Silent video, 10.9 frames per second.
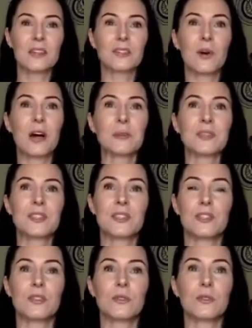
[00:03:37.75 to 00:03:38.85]
It also helps us
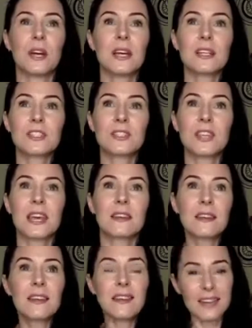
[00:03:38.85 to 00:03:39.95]
to just
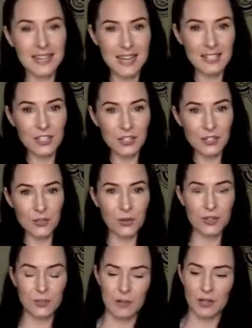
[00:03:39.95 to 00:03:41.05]
get connected to
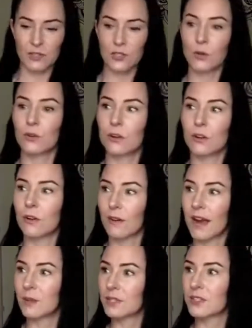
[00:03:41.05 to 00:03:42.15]
source, but also
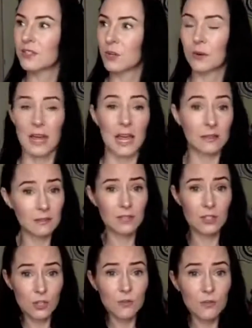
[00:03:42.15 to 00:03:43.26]
grounded. So we're not
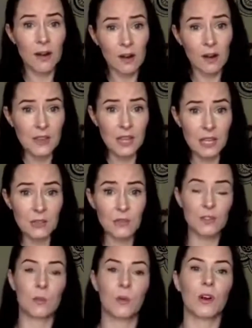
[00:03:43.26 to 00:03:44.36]
too far up in the
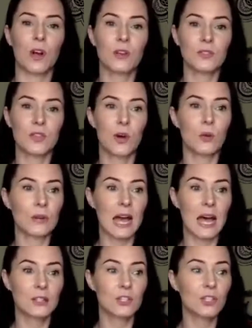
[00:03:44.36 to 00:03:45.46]
ethers, but we're also
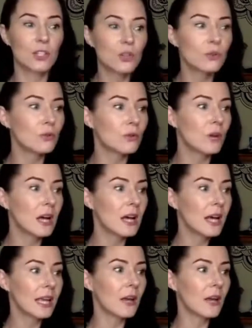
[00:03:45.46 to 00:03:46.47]
not too